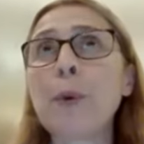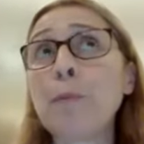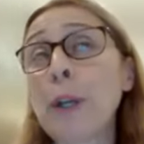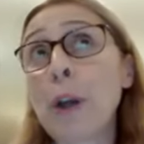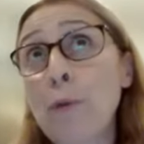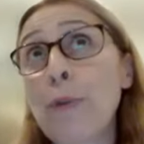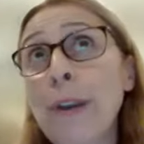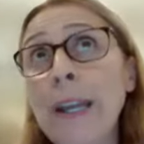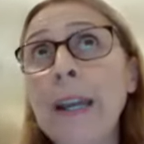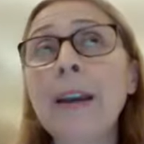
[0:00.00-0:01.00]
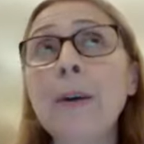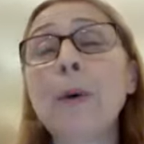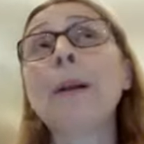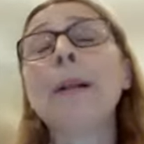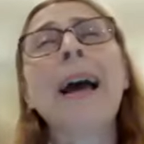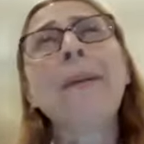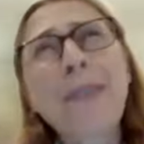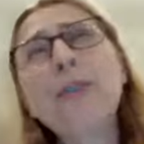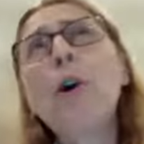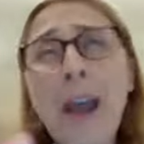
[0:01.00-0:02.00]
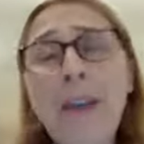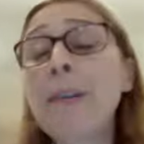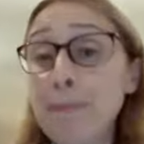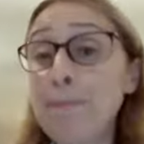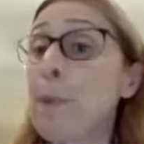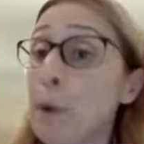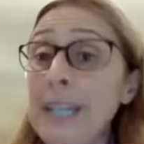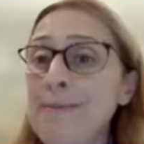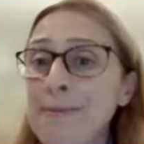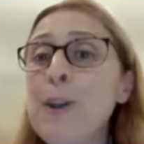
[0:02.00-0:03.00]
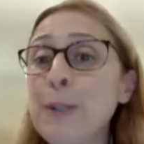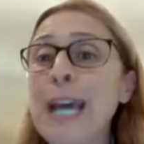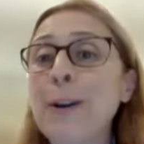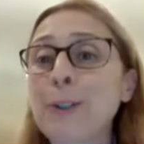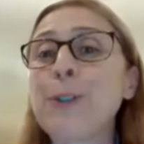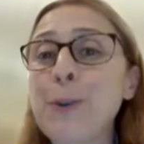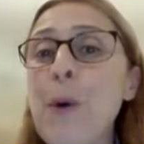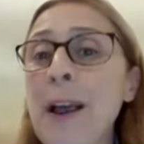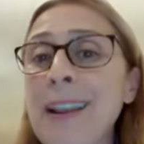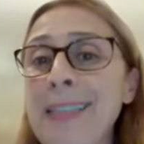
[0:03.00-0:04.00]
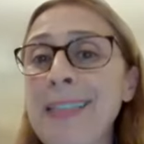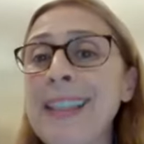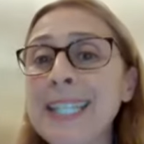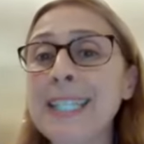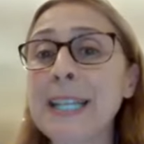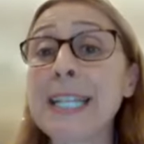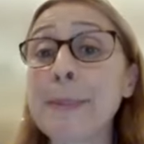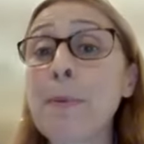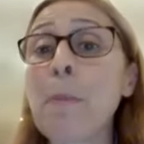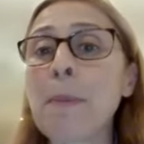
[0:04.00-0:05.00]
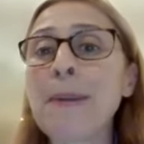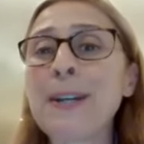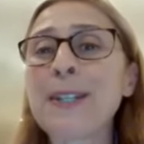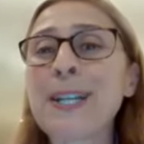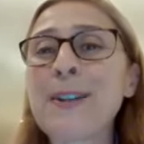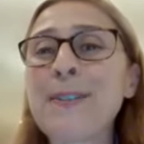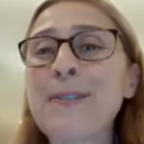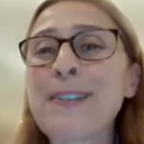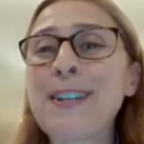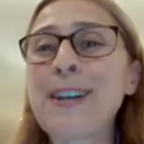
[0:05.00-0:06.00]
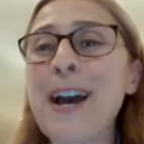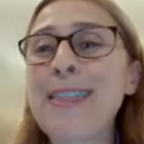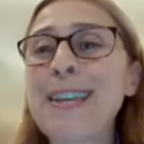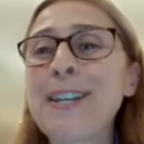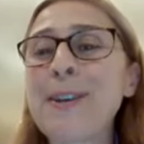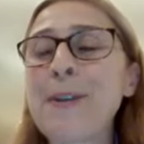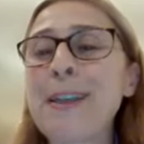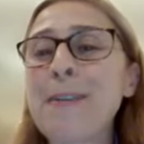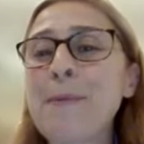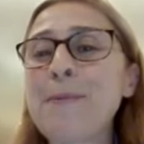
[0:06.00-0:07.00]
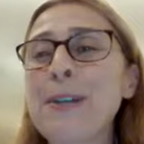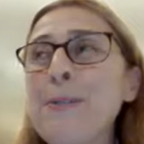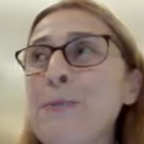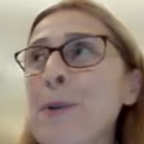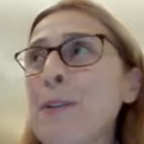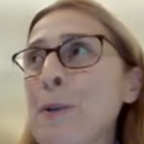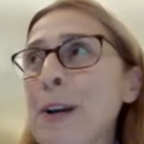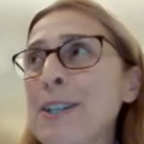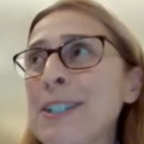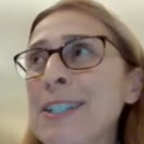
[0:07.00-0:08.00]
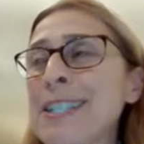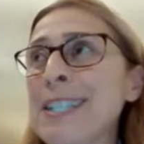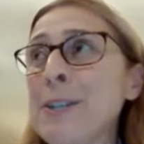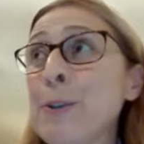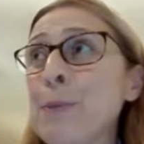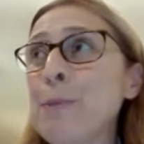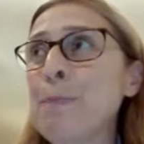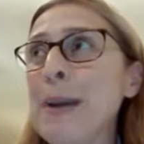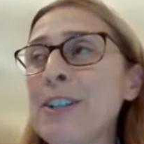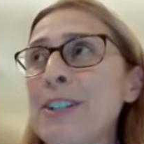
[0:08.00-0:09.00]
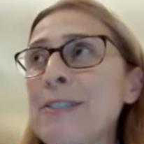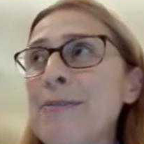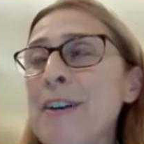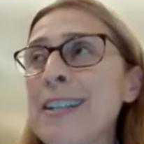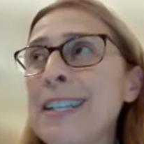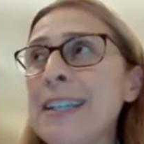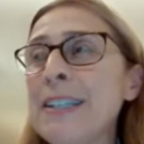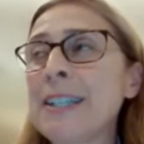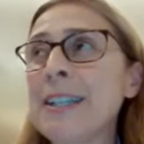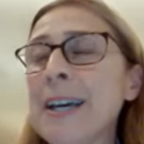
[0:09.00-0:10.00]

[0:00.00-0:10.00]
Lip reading: we hopefully, well, not everybody knows how to do well. I think that's the problem, because a lot of, I think one of the questions is, do patients find it